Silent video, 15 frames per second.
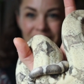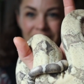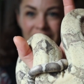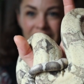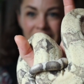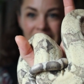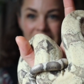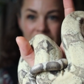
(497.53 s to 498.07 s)

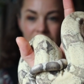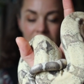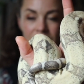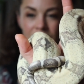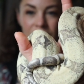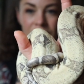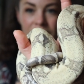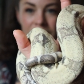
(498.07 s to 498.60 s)
Very
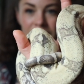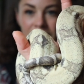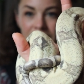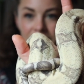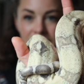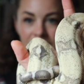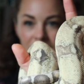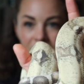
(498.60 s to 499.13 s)
gentle,
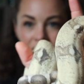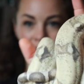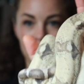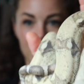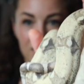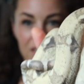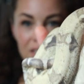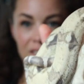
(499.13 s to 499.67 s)

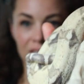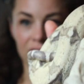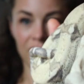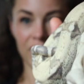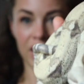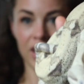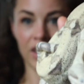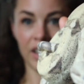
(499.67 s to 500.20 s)

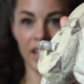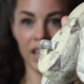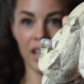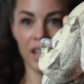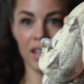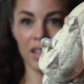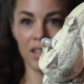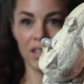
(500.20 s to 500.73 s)

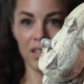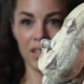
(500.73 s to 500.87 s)
very